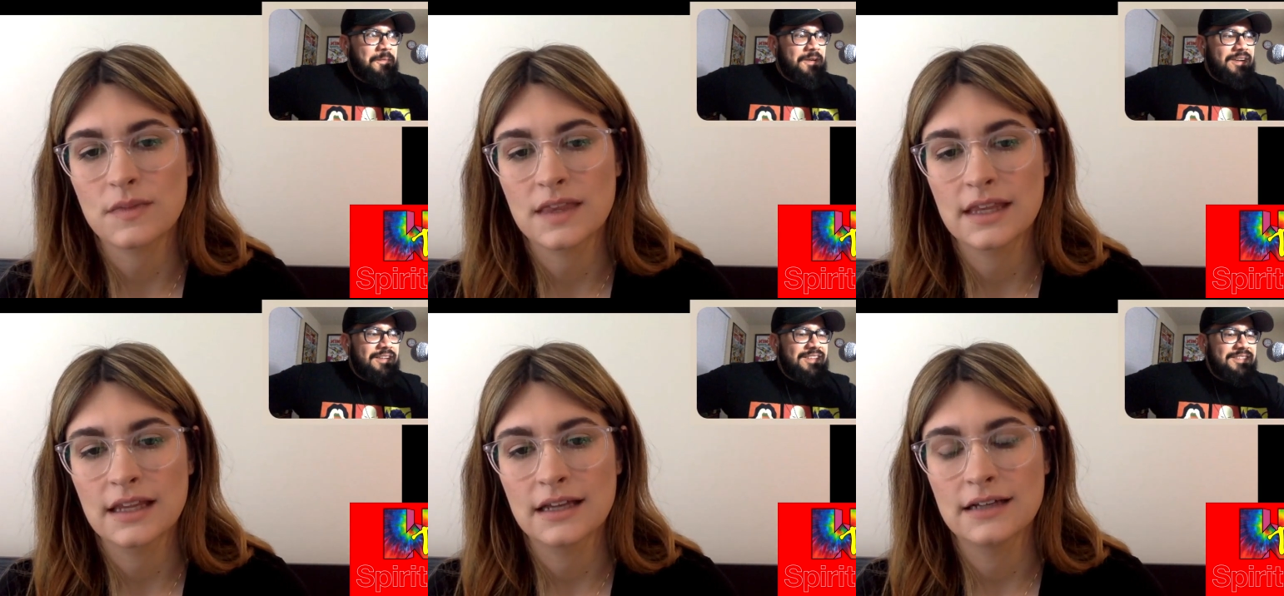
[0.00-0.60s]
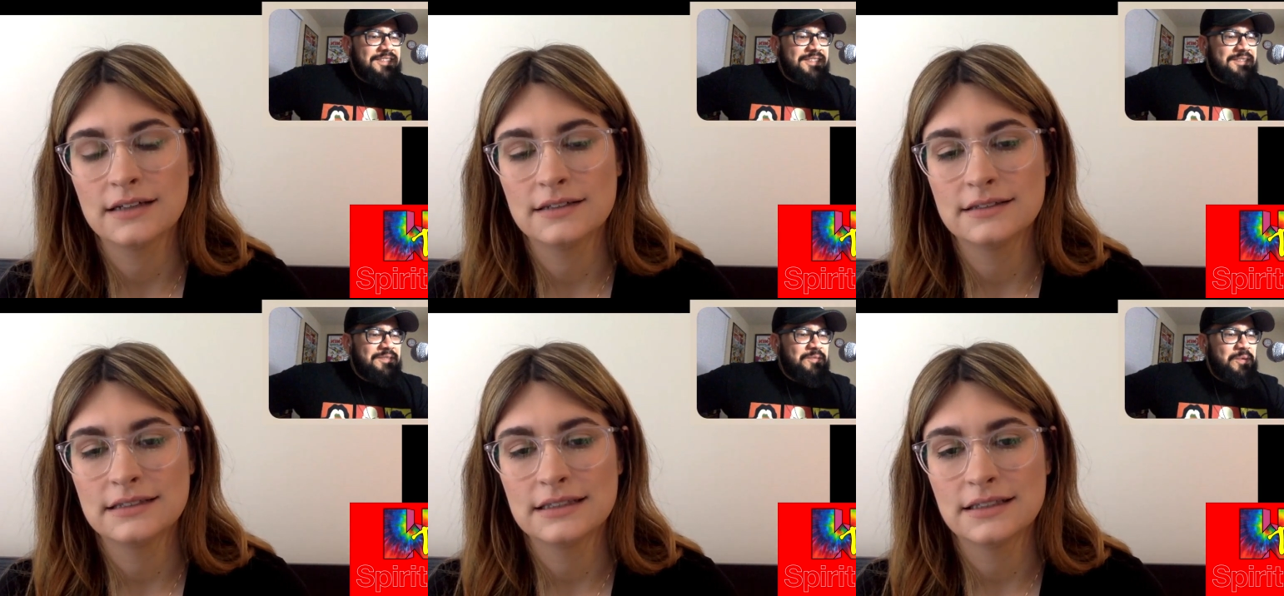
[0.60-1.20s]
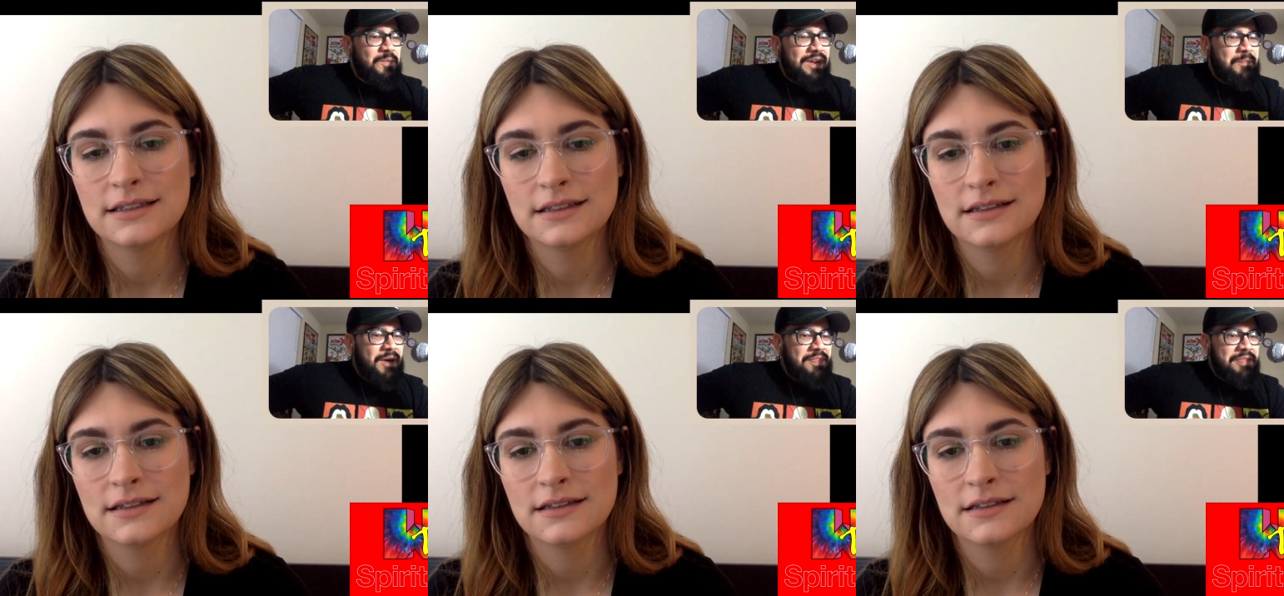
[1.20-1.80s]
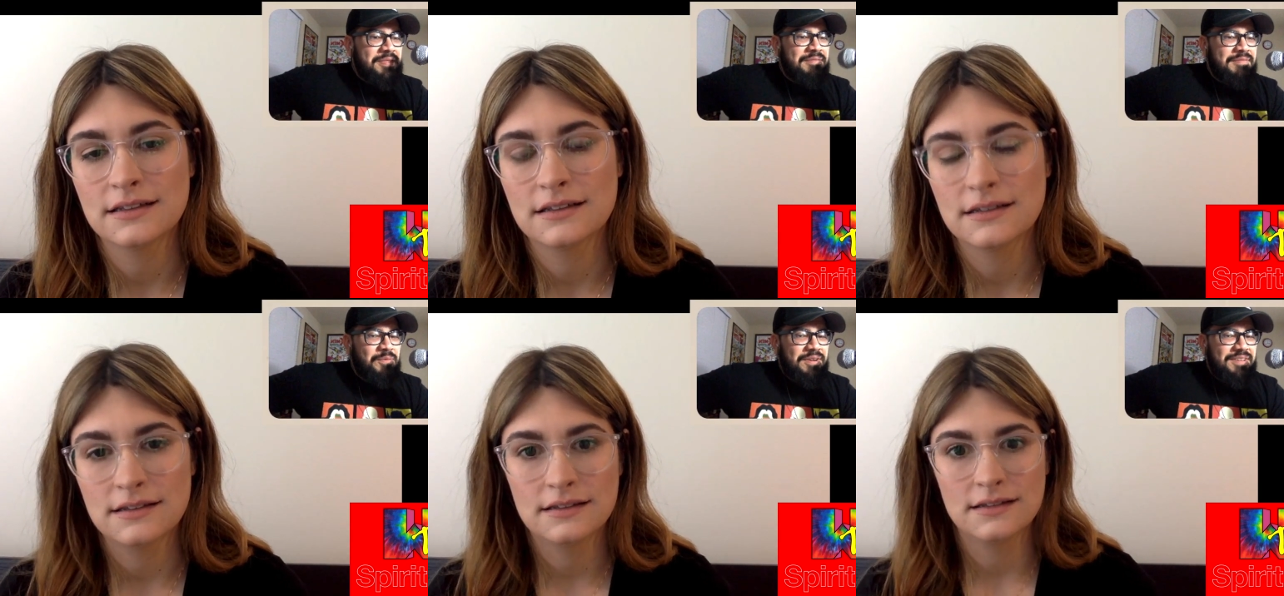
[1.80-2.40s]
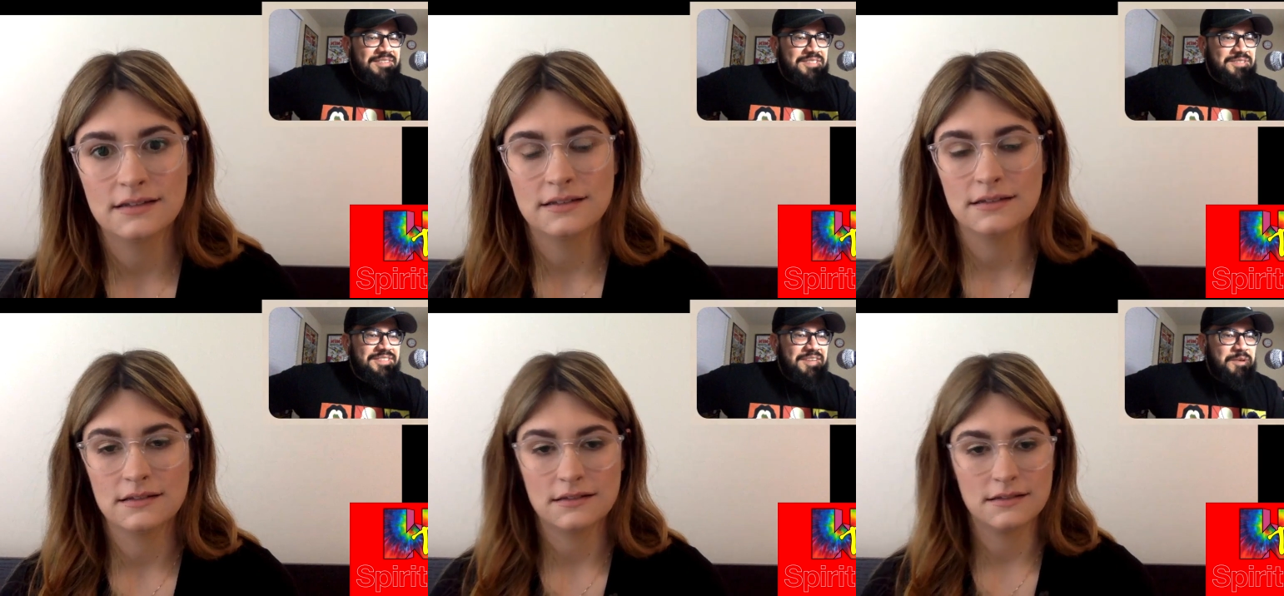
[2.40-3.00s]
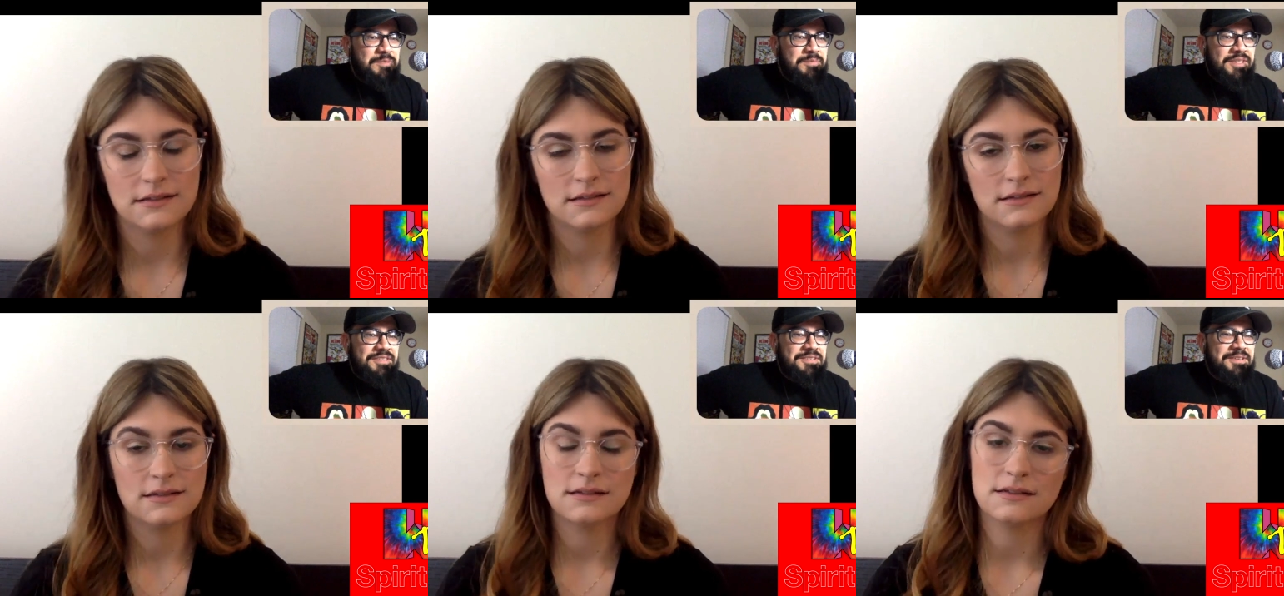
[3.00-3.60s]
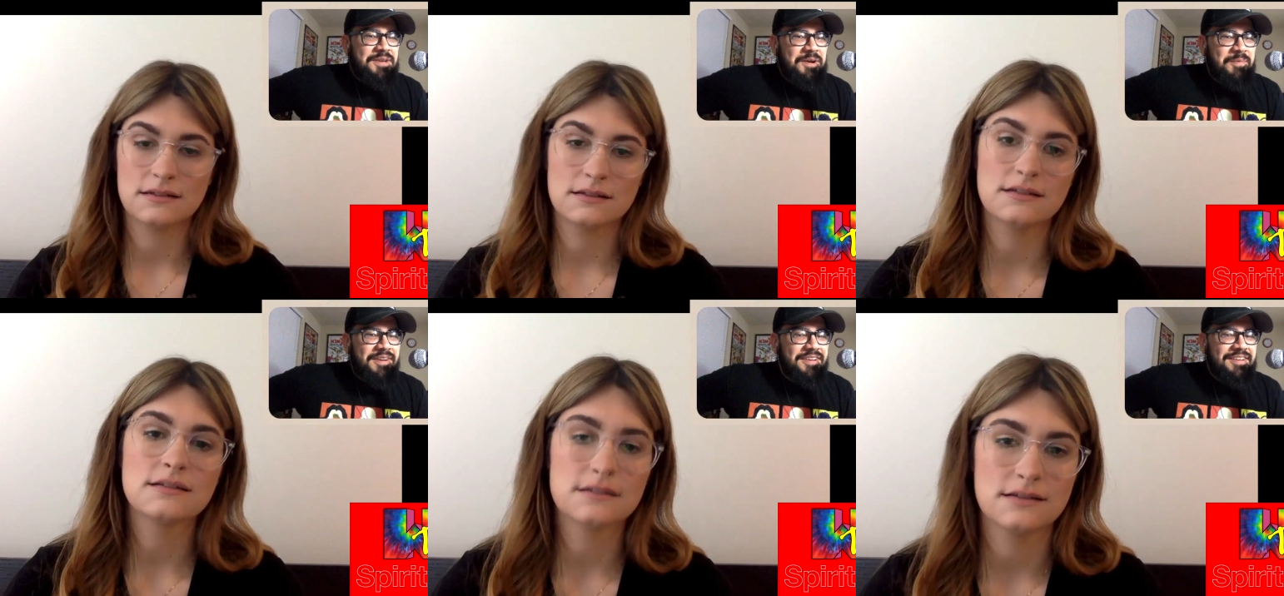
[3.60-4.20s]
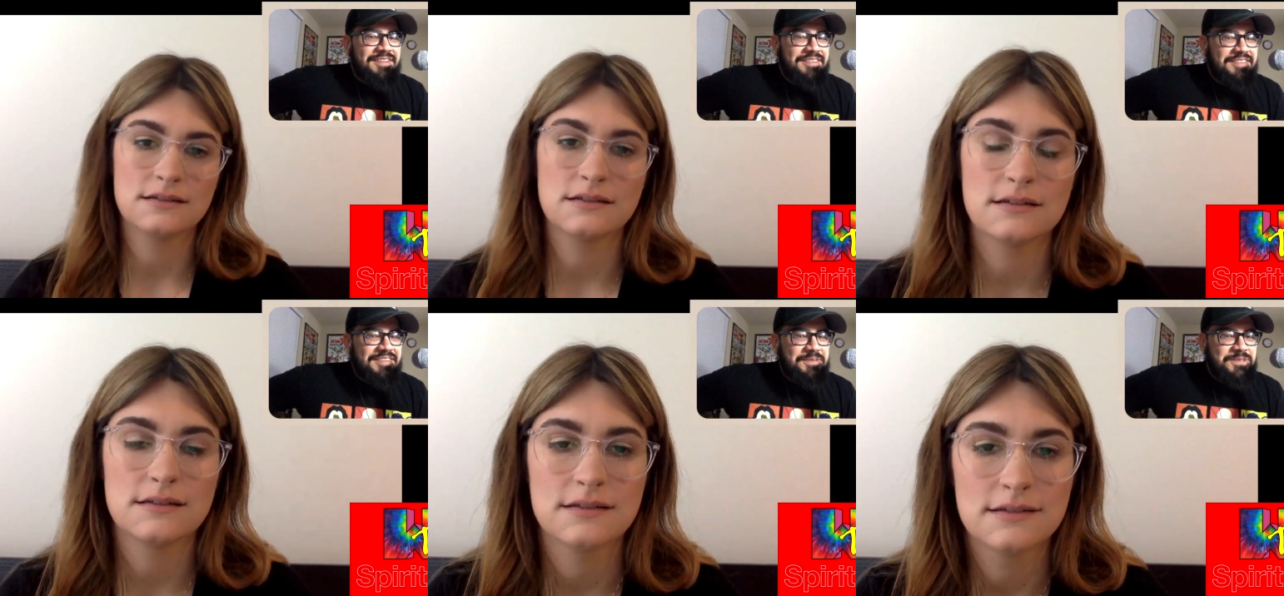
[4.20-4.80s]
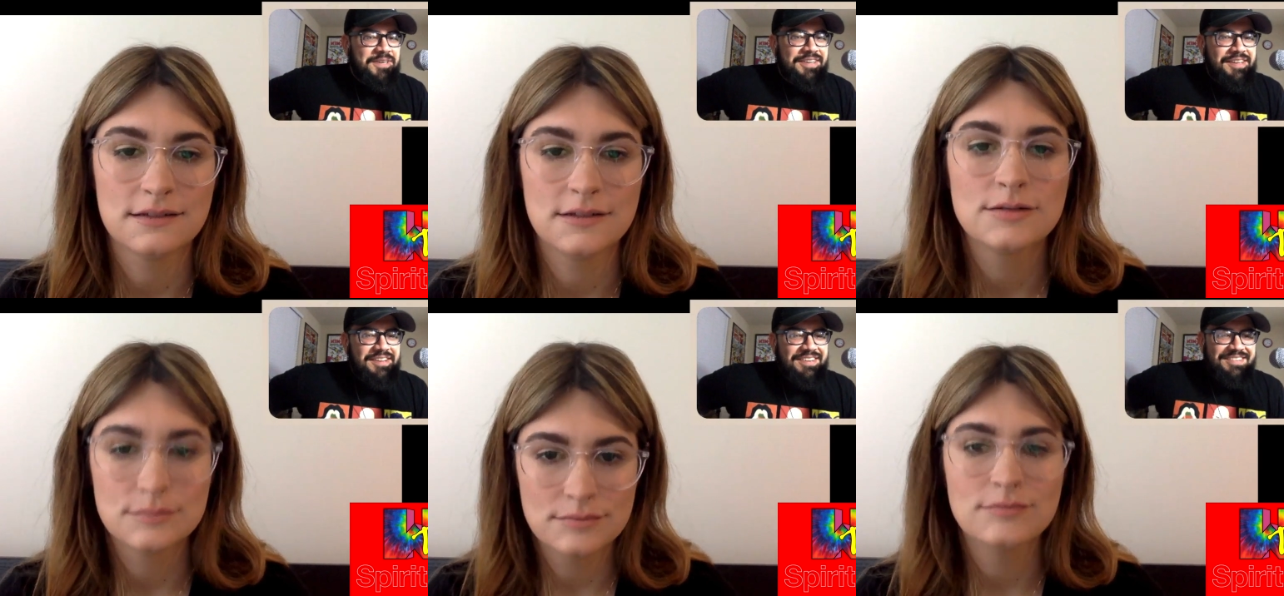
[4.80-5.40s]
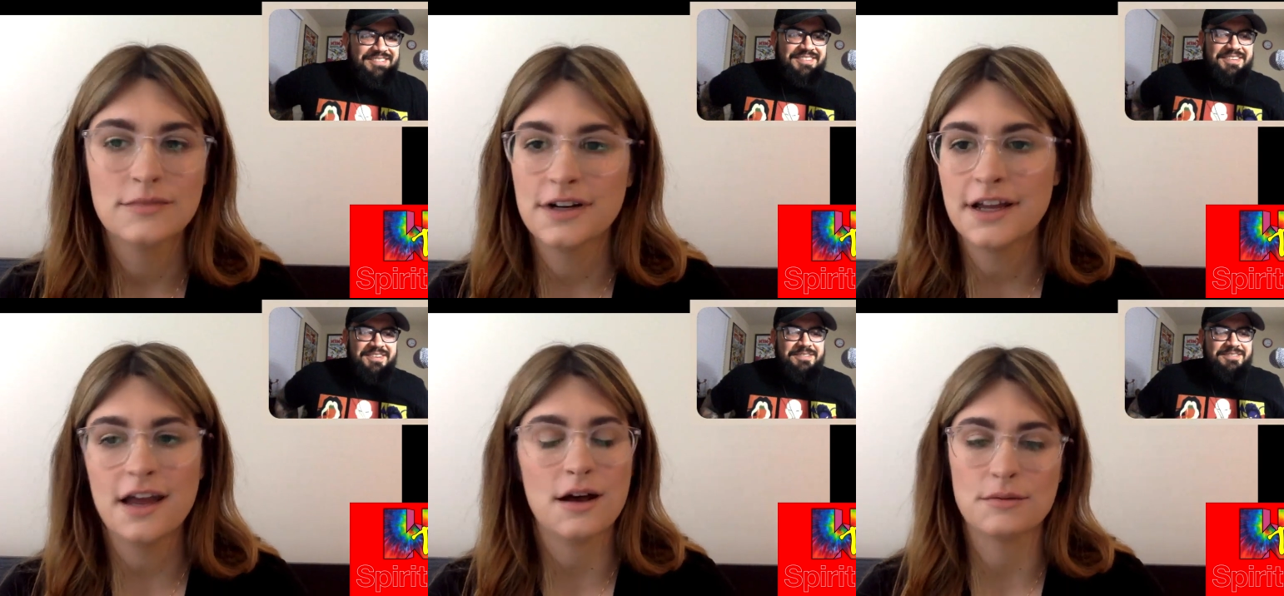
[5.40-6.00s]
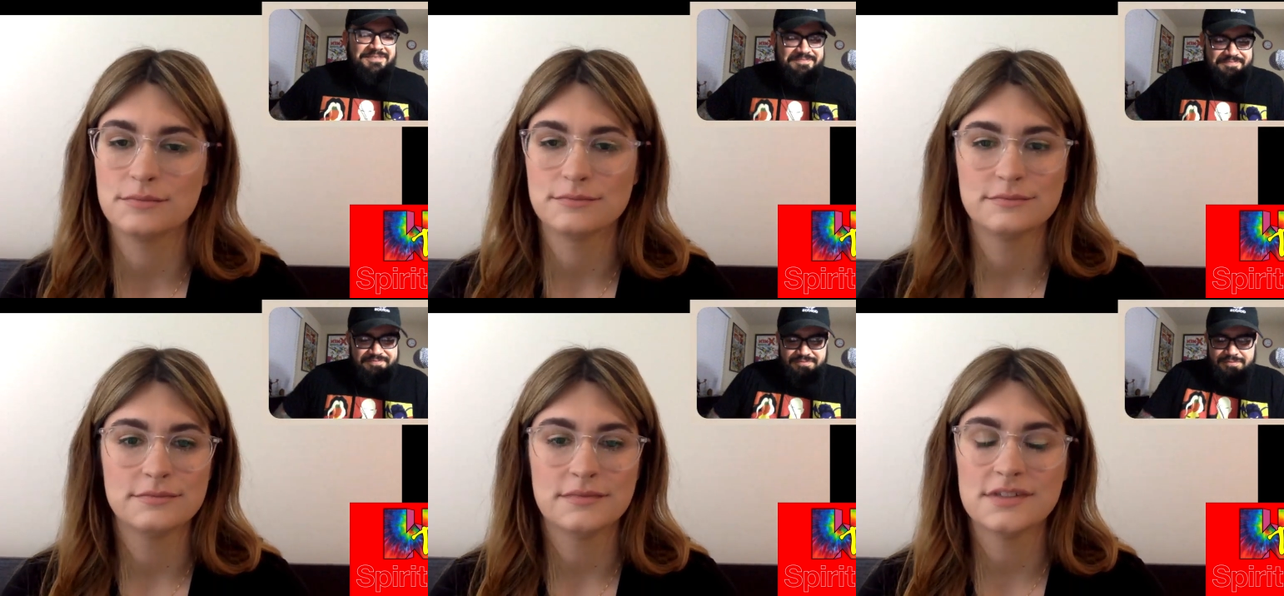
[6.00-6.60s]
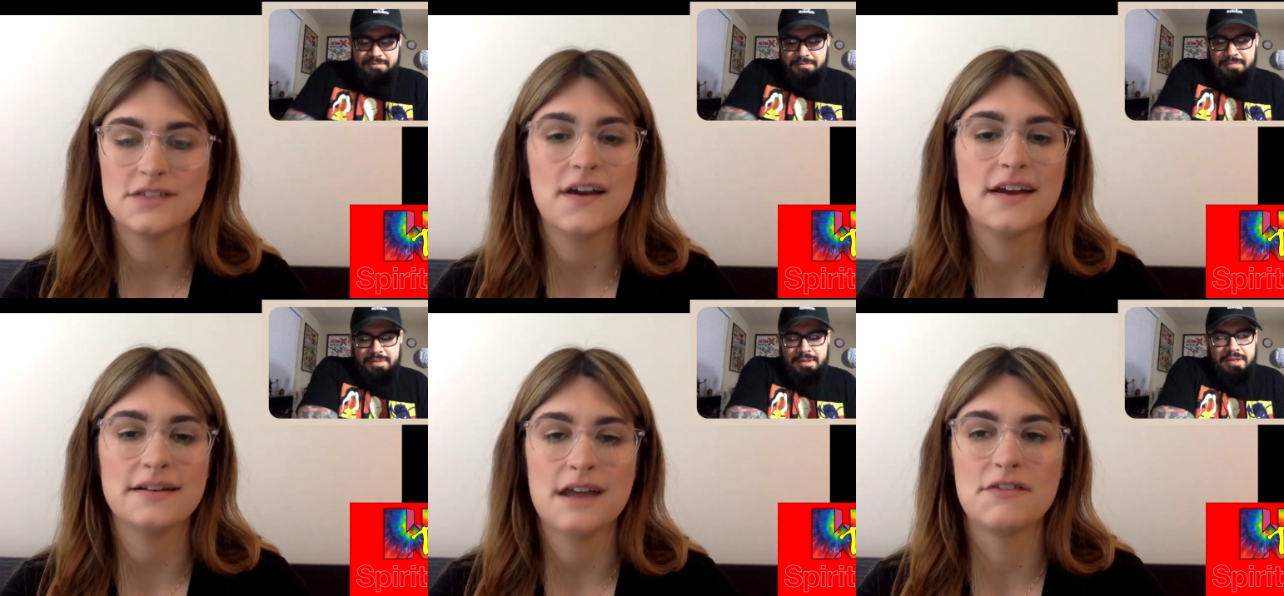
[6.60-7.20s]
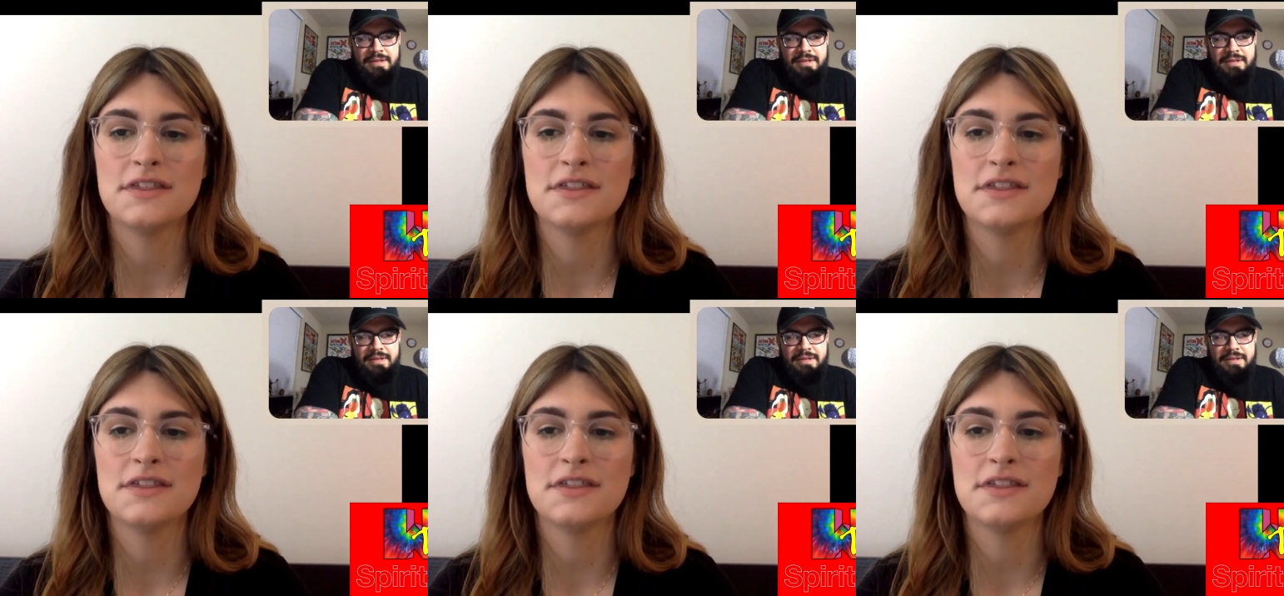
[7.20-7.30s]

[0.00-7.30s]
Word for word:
Speaker 1: we're let's just we'll wait a month to save up some things to talk about again, and then we'll try it again. So yeah,
Speaker 2: it's fine.